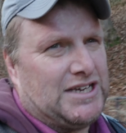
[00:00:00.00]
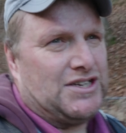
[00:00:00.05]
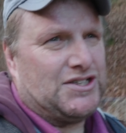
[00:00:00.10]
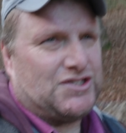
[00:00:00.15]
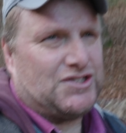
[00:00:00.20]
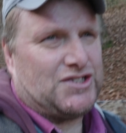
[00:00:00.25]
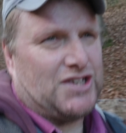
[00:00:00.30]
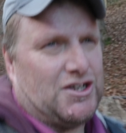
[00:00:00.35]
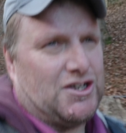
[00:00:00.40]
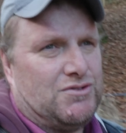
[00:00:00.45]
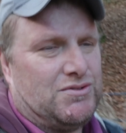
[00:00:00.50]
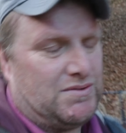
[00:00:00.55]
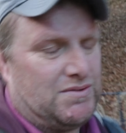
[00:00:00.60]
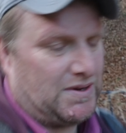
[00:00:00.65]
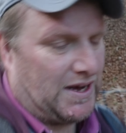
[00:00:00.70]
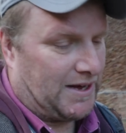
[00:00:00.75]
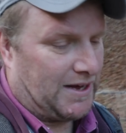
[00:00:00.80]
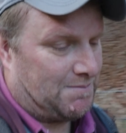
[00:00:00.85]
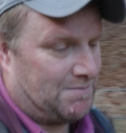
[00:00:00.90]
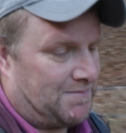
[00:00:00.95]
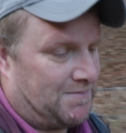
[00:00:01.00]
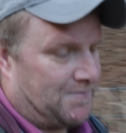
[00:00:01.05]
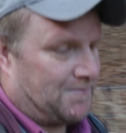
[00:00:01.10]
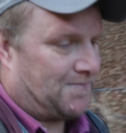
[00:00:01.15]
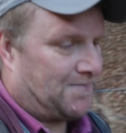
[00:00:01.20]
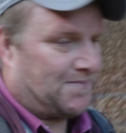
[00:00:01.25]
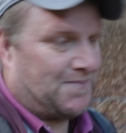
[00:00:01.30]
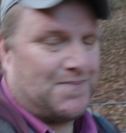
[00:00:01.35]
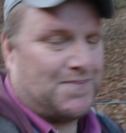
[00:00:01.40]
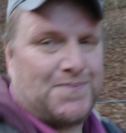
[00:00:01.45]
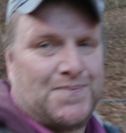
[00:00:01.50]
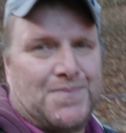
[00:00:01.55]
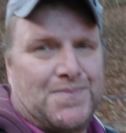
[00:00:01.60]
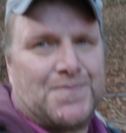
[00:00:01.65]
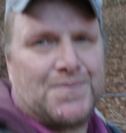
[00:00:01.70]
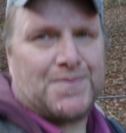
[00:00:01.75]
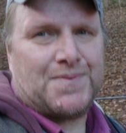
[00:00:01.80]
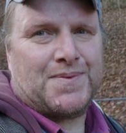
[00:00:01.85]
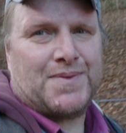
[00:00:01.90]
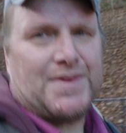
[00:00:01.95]
So
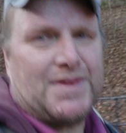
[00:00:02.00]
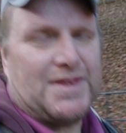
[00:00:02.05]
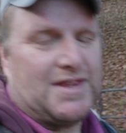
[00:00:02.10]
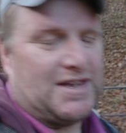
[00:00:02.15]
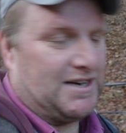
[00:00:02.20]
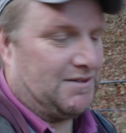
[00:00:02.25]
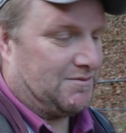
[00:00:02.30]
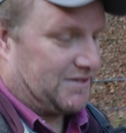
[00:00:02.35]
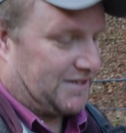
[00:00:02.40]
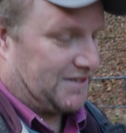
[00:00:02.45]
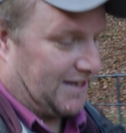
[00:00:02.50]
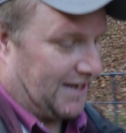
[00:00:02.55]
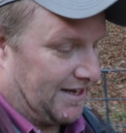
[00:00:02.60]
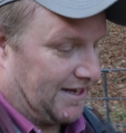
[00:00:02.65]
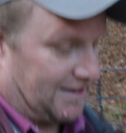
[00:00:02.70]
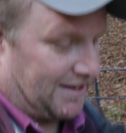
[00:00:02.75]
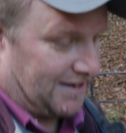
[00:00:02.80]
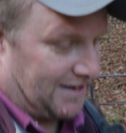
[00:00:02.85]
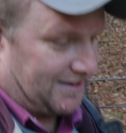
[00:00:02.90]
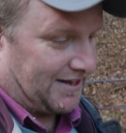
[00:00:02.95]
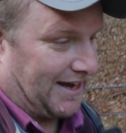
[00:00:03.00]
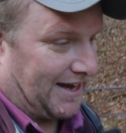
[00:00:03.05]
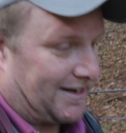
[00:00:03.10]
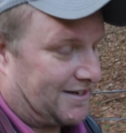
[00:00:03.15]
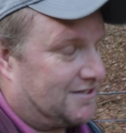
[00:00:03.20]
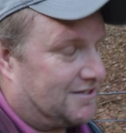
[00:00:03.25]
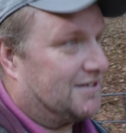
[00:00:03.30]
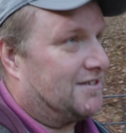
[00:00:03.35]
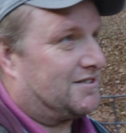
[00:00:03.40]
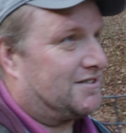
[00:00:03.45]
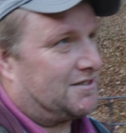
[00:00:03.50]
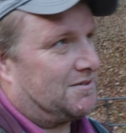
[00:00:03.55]
that it was the accent.